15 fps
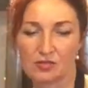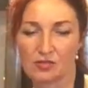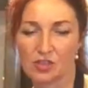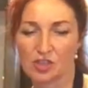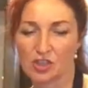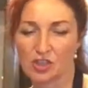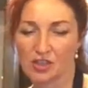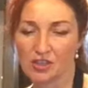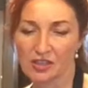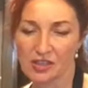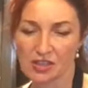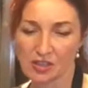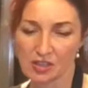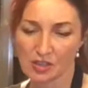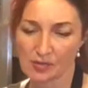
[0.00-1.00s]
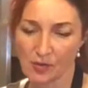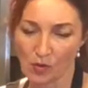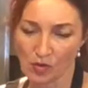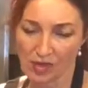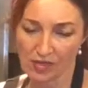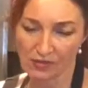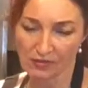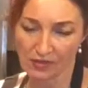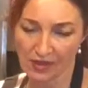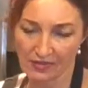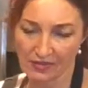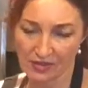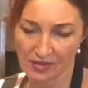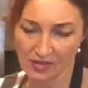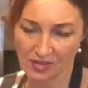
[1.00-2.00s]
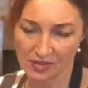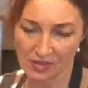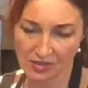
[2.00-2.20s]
chili, smoky flavors.